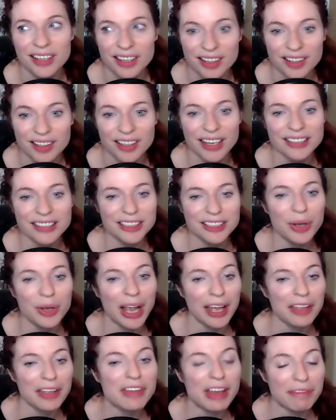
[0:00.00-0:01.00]

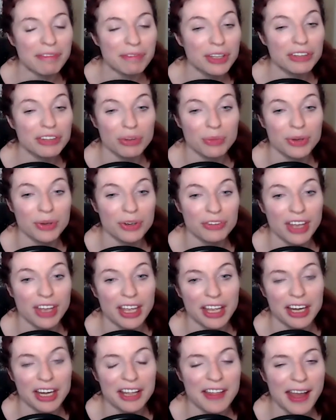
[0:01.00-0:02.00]
I definitely see what you're
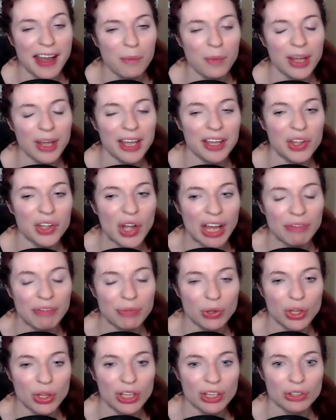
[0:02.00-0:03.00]
saying, and in that way, I
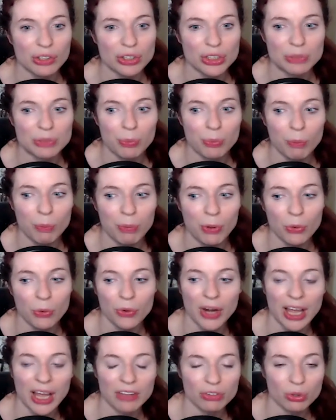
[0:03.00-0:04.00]
feel like
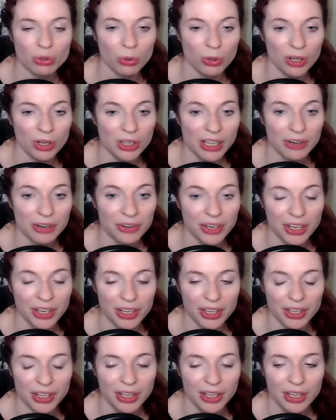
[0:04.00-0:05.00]
poker has a
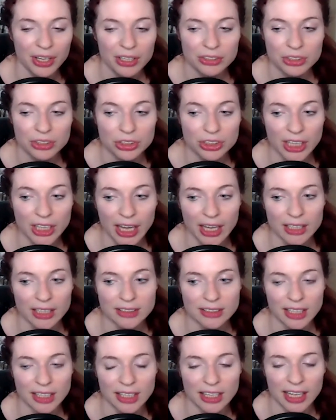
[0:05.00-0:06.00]
corollary to
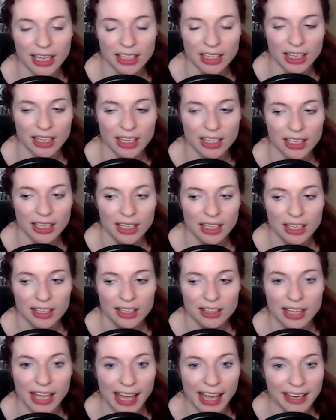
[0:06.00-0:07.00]
chess in that like
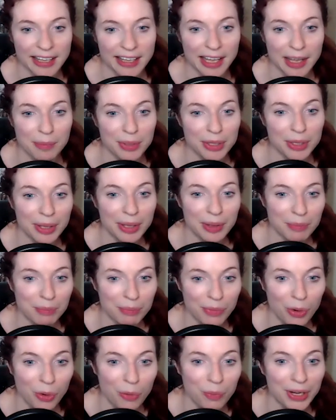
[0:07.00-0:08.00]
the end game and the
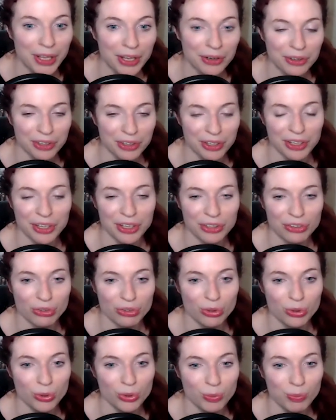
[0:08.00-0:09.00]
opening are the
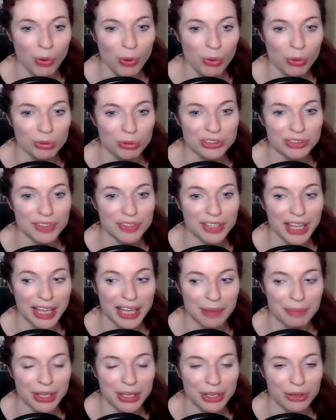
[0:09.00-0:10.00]
two poles of the
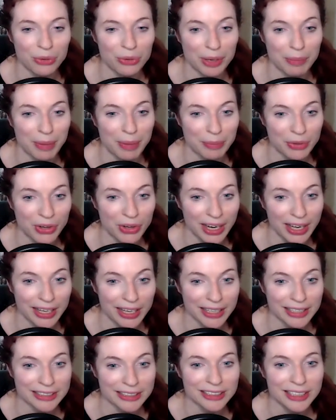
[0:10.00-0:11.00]
game that you can
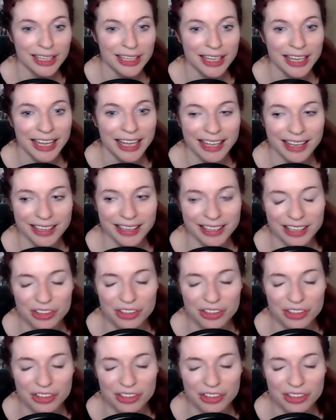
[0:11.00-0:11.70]
memorize. In